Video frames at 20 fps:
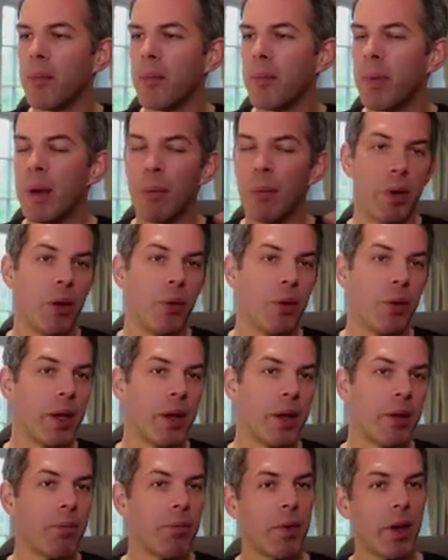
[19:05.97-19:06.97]
people
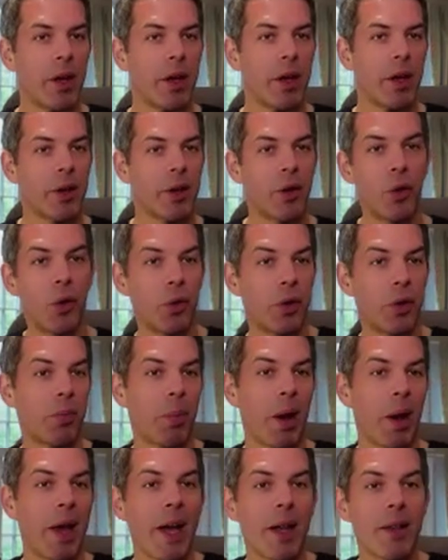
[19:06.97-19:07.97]
using Google
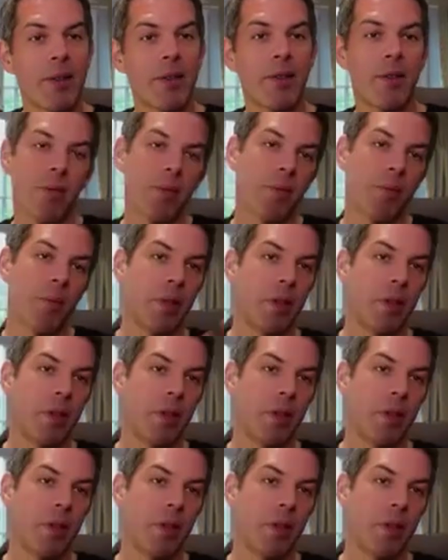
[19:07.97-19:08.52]
Display ads.